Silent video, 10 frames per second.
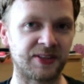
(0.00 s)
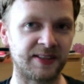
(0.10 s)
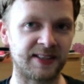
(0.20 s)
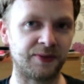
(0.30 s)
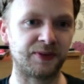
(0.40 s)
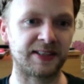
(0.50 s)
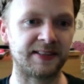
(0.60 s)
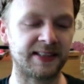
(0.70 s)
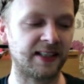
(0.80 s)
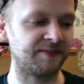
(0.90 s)
just
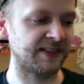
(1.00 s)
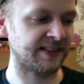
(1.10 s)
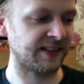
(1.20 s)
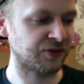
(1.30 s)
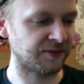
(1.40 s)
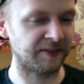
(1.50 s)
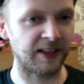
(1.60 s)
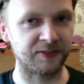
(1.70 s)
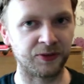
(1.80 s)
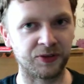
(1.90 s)
continuously attacking, that's an extra
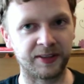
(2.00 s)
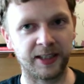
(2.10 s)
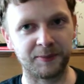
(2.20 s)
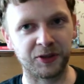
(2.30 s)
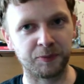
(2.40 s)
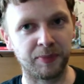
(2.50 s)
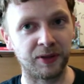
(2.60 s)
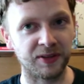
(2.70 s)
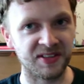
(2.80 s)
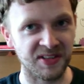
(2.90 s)
500 damage
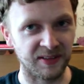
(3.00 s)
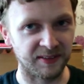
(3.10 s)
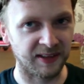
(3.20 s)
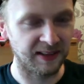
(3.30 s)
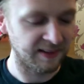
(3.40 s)
per turn.